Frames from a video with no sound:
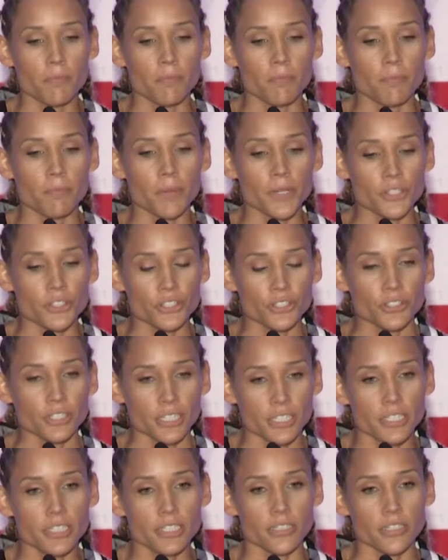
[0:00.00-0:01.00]
but you're
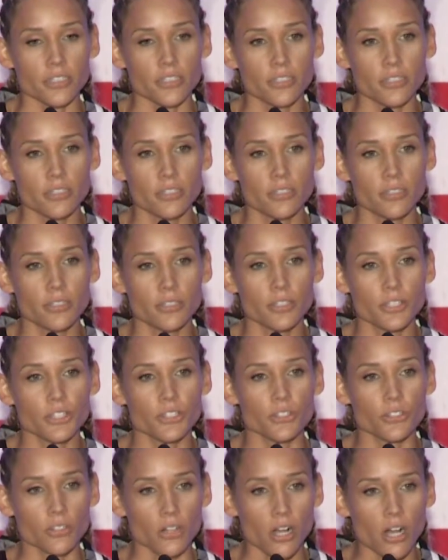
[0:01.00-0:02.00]
here.
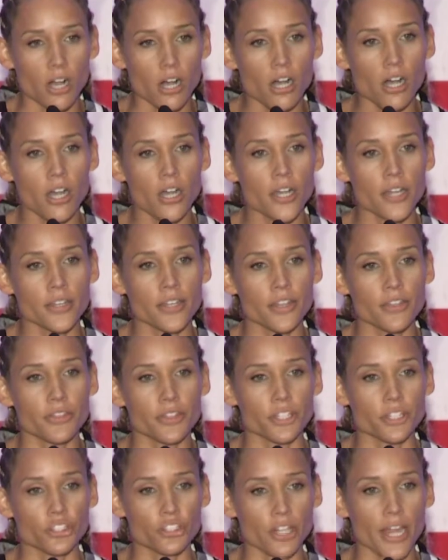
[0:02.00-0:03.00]
You're on
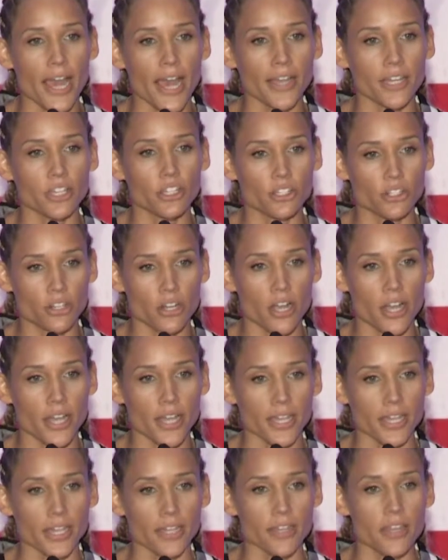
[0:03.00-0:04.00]
the track
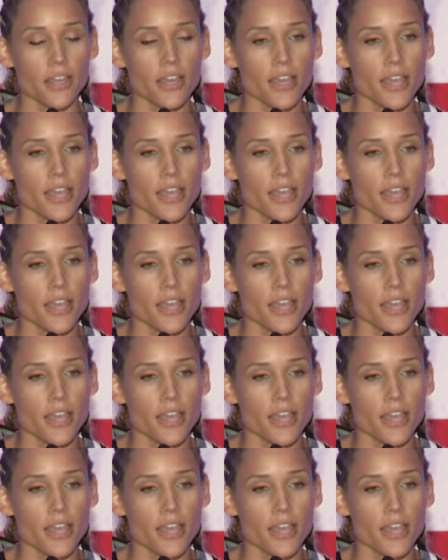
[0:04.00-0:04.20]
crying.